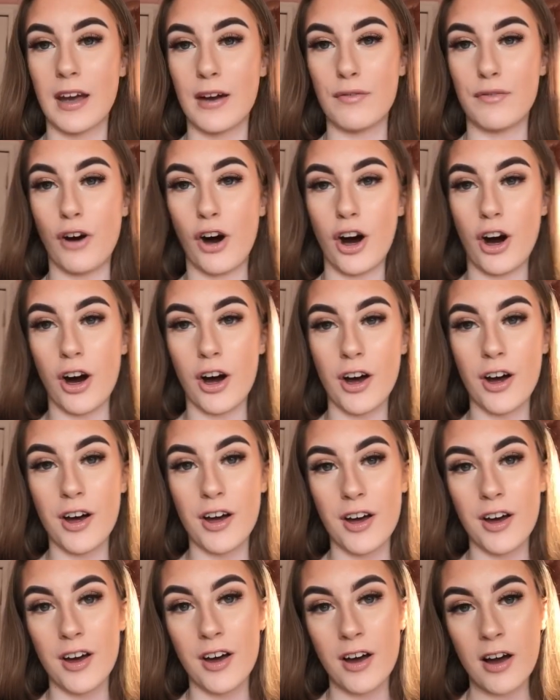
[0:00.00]
for
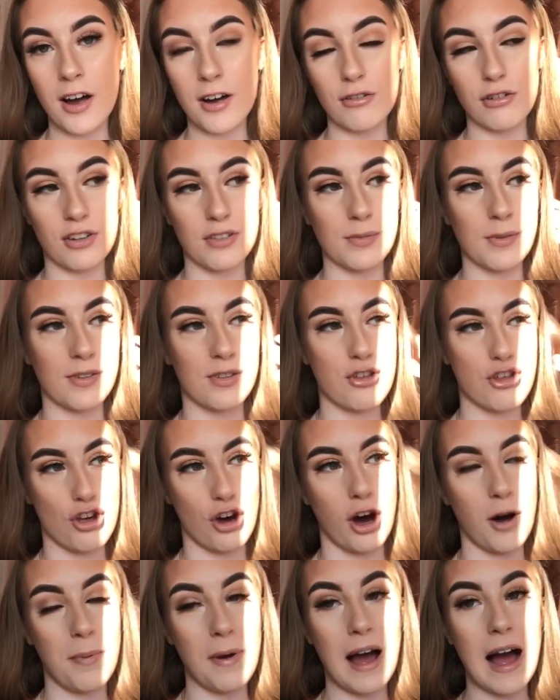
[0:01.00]
a Christmas
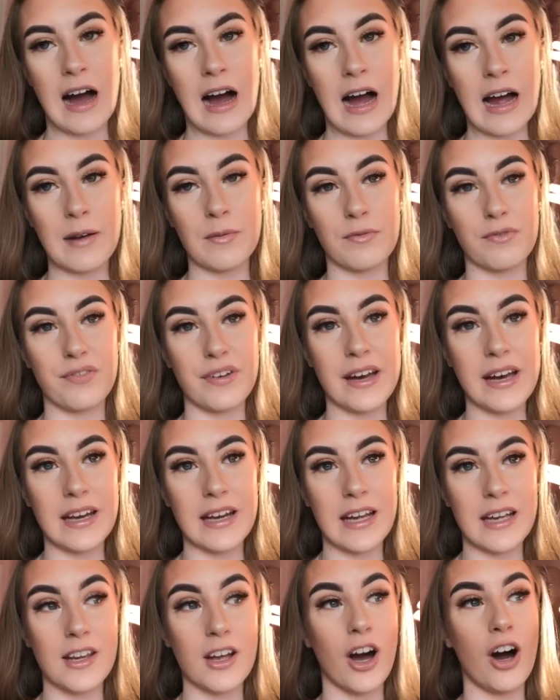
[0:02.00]
job I am
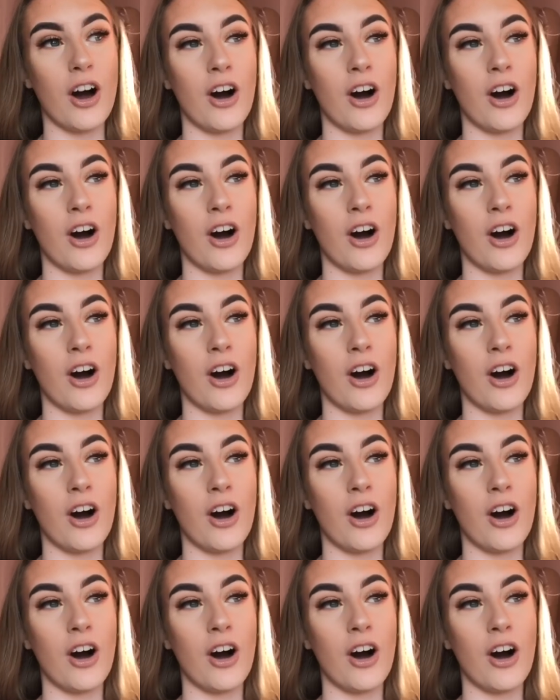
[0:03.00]
feeling